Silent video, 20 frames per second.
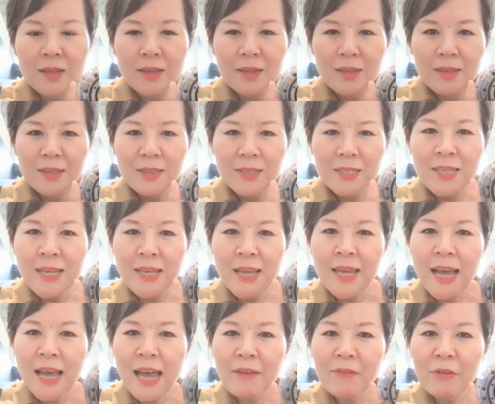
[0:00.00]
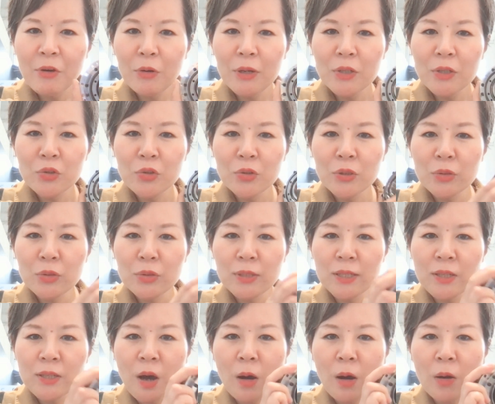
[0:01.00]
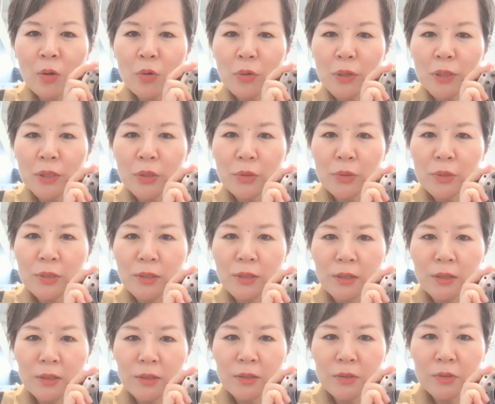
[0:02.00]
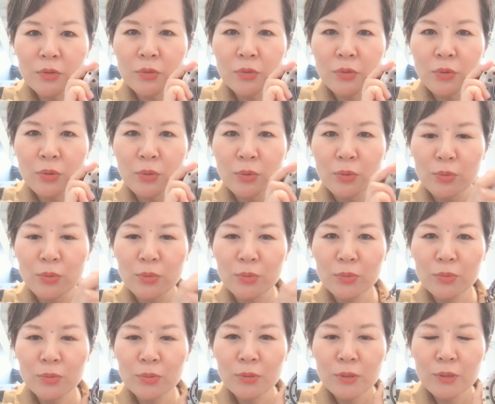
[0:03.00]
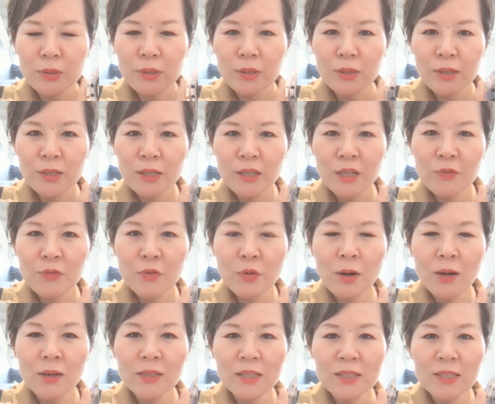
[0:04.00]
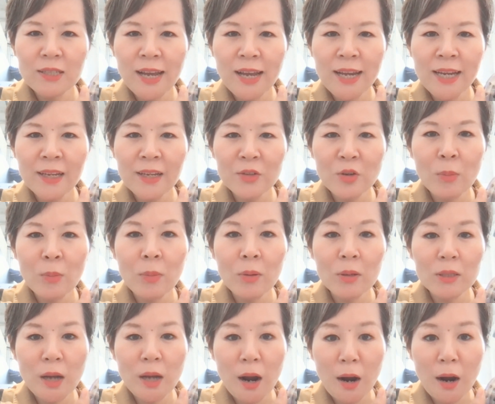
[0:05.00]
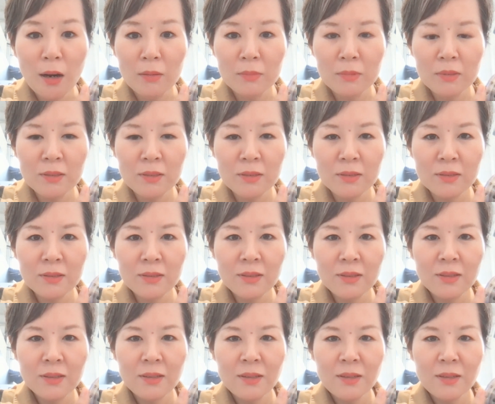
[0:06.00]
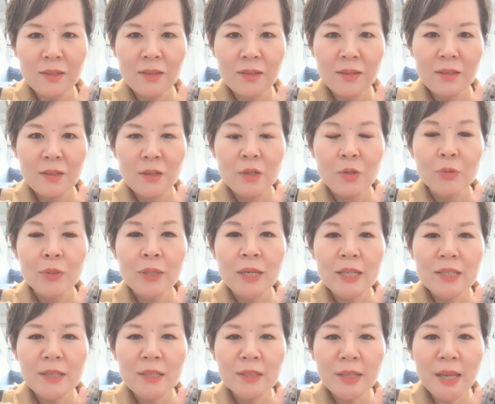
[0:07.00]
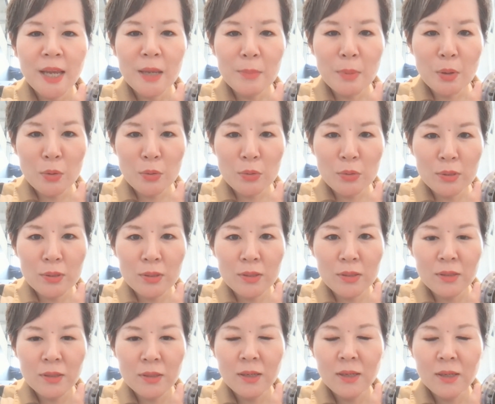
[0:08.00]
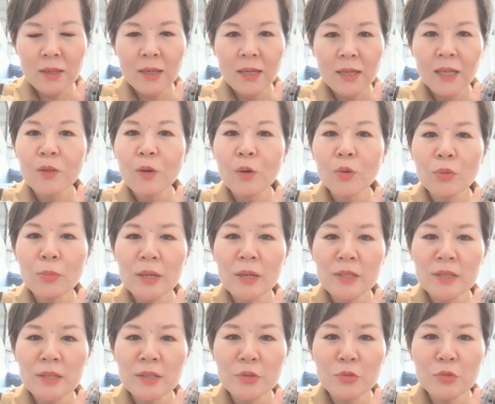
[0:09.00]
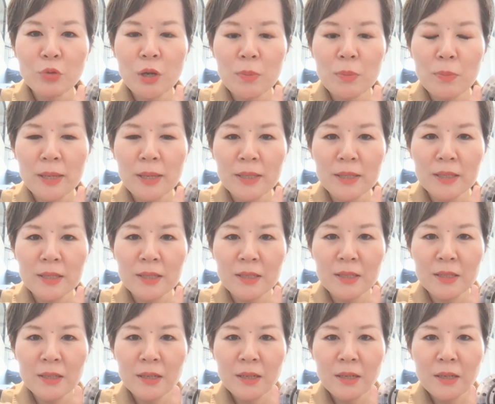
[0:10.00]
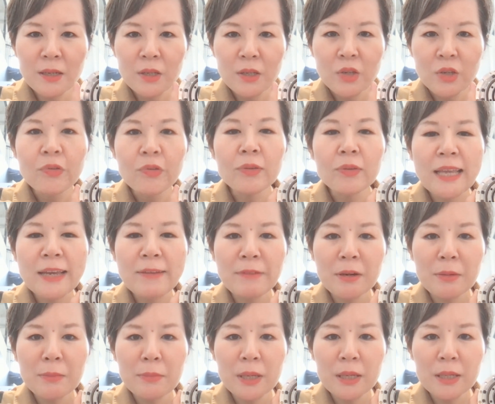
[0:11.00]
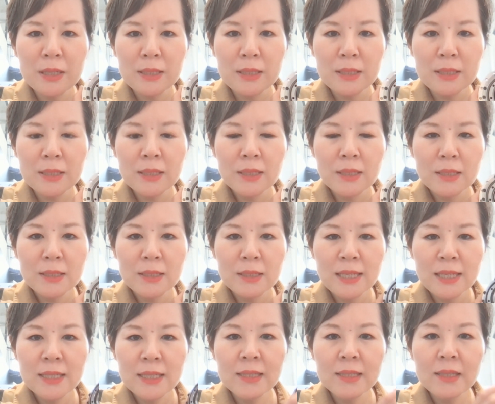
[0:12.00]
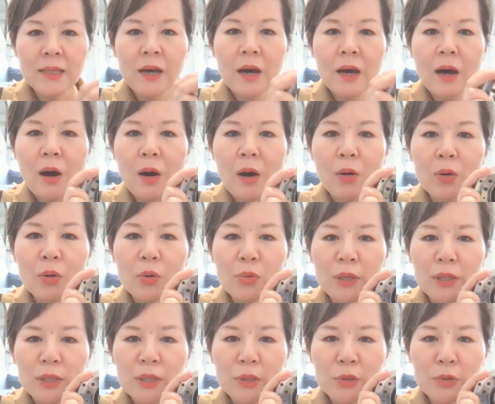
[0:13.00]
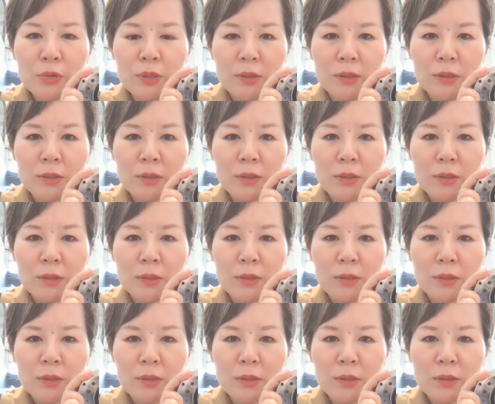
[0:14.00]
Today, I will introduce this hollow reducer to you. If you are designing robot arms, rotation tables, and automation equipments, you will never miss this hollow reducer.